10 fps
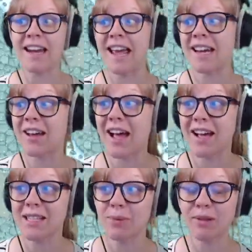at eight
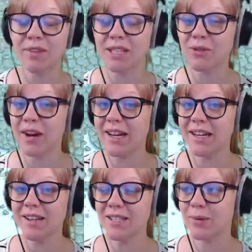hearts with Victor right
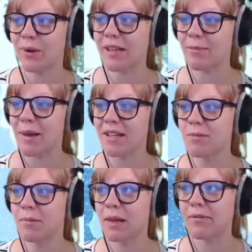now. So we're at the
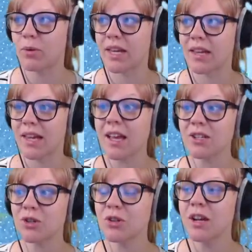maximum level we can
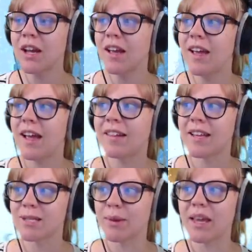get to
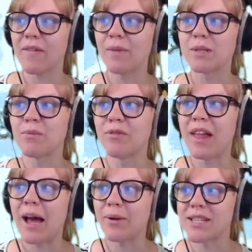unless we give him some
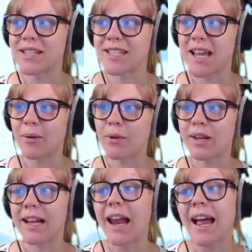flowers and say we really